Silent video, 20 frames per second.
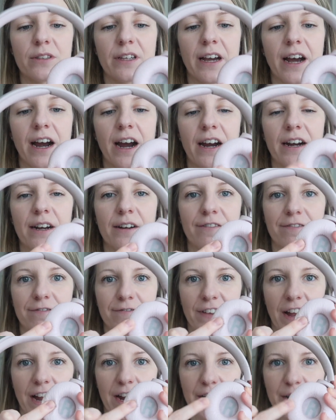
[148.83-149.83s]
They are
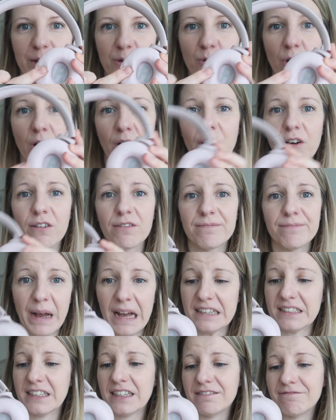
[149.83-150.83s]
very well
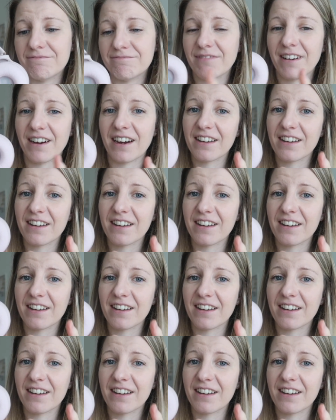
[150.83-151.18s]
padded,